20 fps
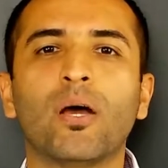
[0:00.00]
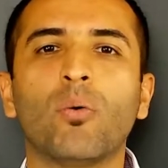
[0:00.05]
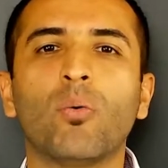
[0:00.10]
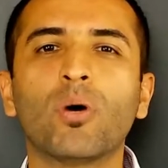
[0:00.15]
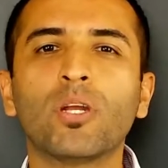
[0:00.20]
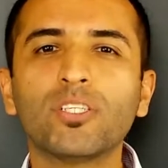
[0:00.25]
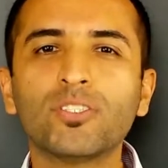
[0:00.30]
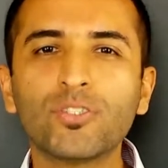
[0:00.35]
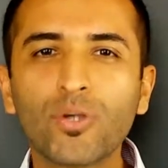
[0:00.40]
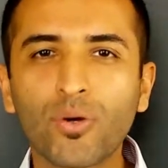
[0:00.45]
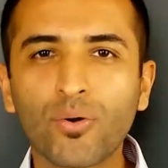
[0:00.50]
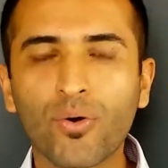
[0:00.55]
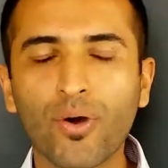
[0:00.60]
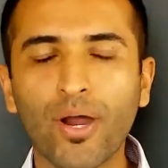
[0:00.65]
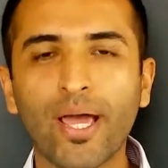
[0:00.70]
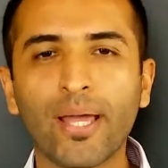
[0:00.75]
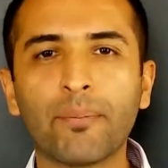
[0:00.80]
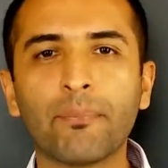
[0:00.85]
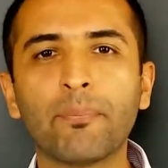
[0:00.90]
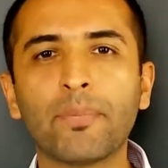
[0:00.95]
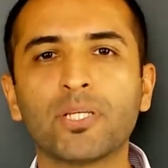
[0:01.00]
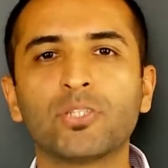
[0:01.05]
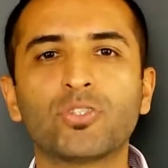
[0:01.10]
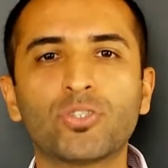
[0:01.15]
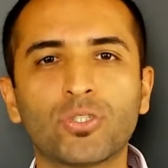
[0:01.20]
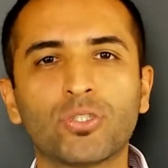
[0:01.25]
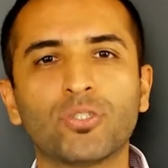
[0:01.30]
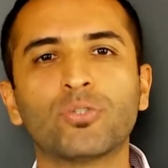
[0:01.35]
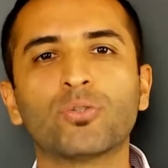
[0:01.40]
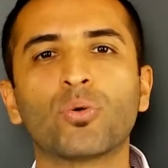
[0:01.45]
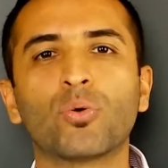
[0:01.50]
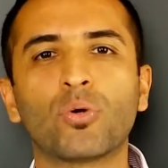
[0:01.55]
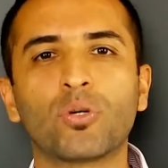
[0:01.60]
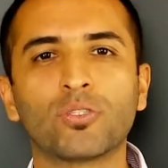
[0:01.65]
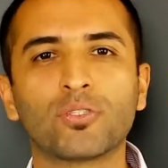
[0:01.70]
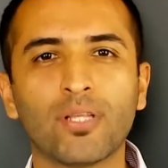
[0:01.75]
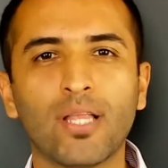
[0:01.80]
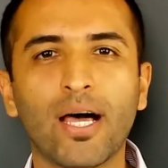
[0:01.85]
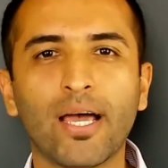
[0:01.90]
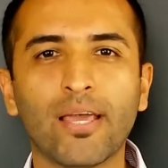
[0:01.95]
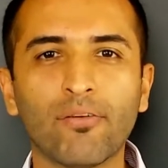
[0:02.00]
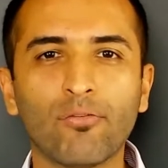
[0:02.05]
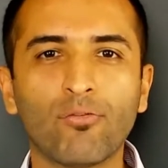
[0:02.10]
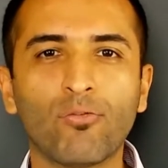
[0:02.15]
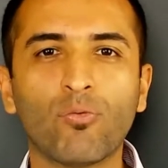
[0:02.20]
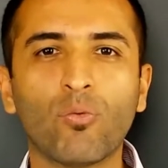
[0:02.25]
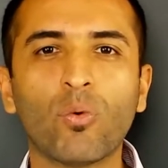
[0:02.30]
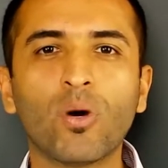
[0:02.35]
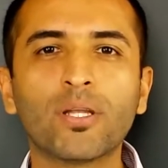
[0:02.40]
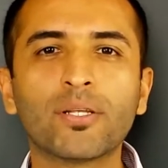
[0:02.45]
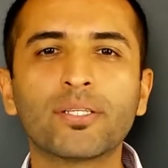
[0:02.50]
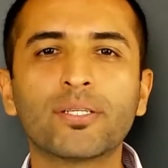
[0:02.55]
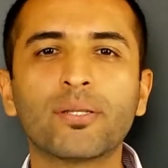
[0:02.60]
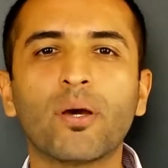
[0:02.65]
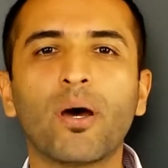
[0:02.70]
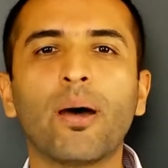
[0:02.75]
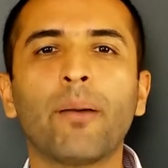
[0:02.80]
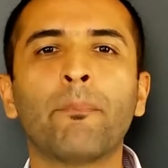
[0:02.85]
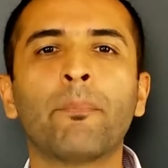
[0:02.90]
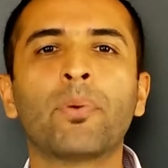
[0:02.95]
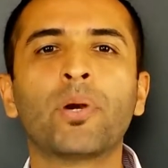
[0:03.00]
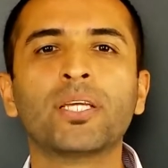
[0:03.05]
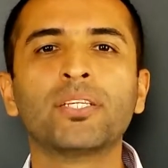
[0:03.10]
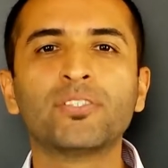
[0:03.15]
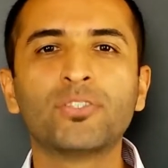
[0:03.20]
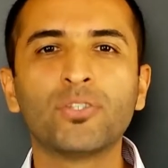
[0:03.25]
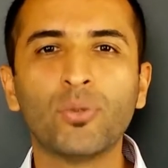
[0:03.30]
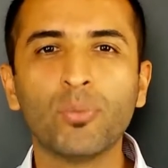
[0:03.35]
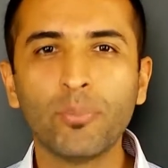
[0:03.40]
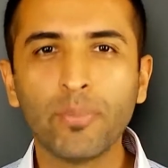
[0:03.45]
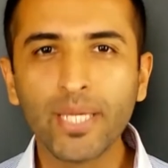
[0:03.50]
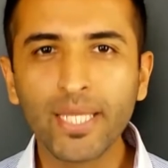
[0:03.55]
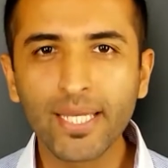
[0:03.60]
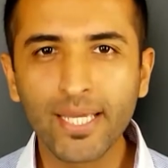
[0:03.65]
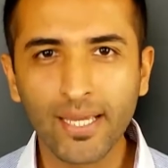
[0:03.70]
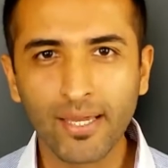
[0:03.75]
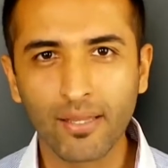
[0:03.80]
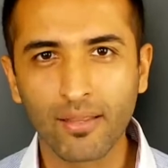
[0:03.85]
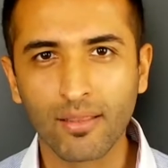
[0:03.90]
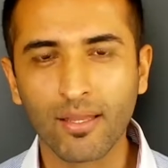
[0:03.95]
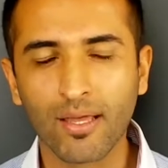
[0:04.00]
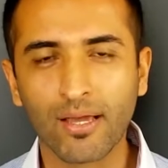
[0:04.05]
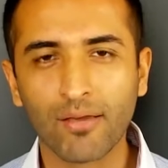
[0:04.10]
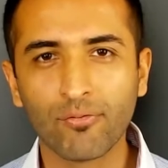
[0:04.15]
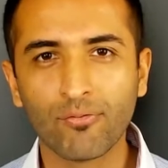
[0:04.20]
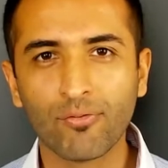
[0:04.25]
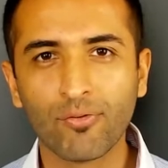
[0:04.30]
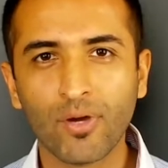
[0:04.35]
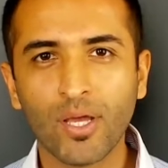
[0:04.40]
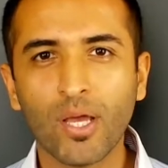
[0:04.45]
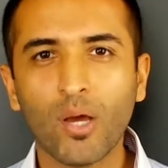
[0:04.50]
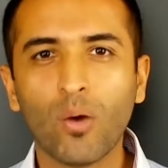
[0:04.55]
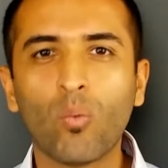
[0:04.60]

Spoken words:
What is your grand mission towards life? What brings you meaning in life?